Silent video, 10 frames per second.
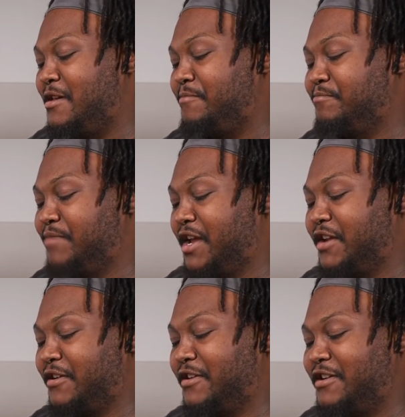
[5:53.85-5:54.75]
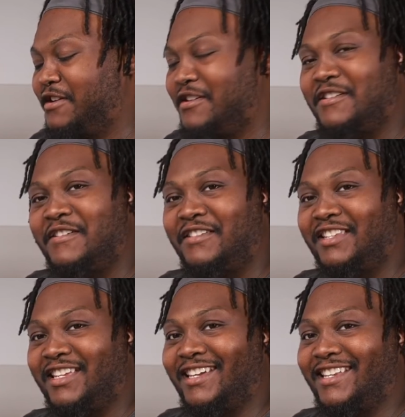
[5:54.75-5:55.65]
better
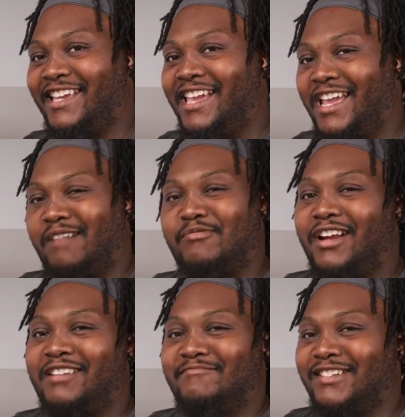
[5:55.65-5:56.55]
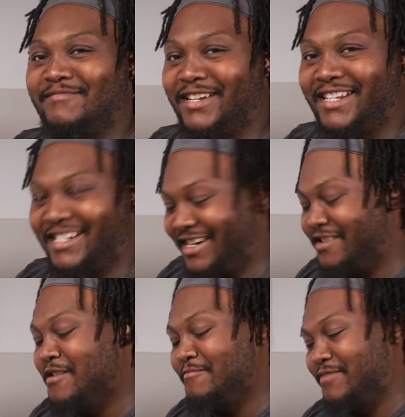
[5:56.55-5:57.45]
touch. And I'll probably complain about that later.
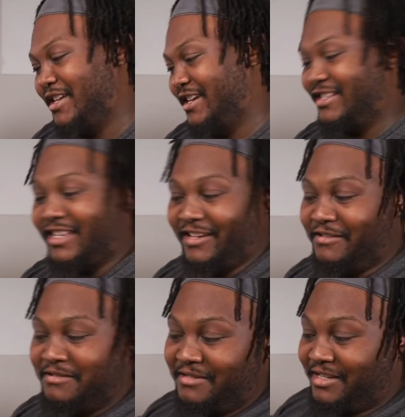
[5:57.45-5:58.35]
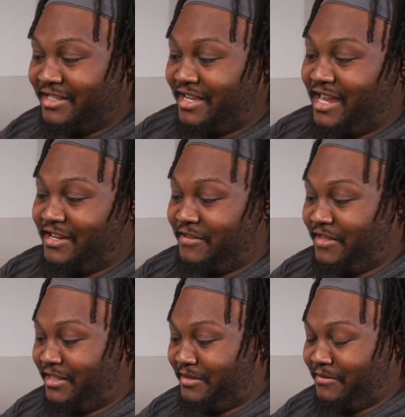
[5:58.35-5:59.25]
But yeah, so just so y'all know,
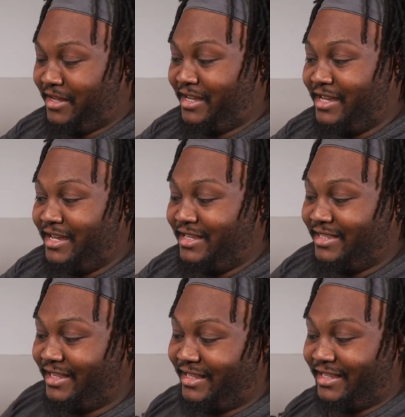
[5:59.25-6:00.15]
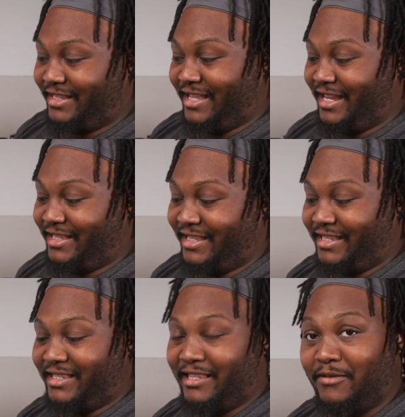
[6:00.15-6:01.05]
this is what this looks like. This
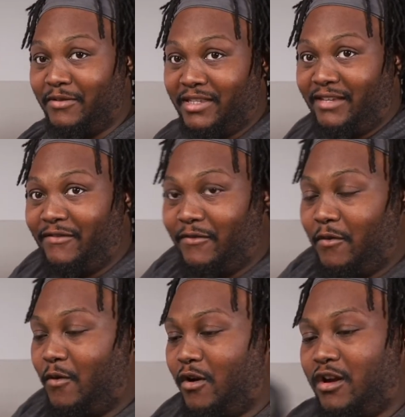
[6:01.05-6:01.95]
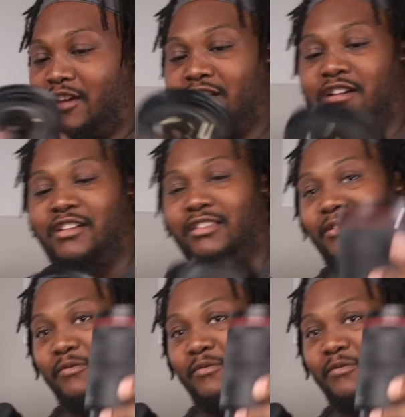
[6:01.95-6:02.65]
is the 24 to